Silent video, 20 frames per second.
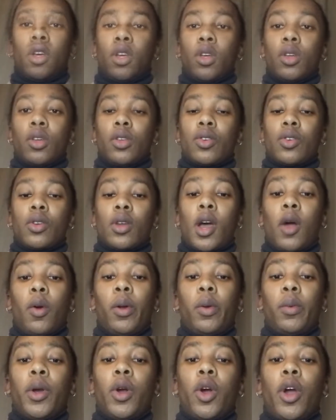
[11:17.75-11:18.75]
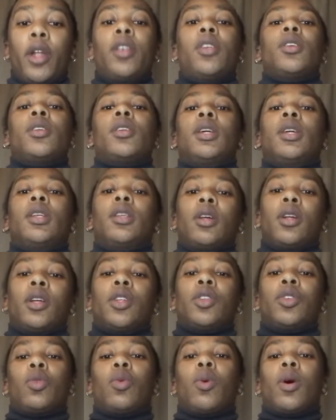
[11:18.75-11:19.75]
So now when we go into detail
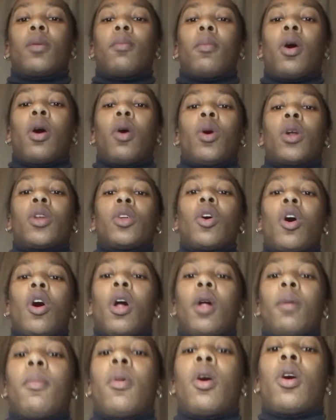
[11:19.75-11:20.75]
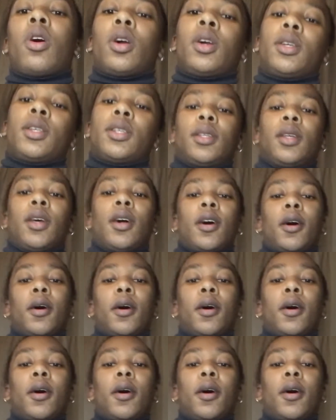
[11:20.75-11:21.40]
into what Karl Marx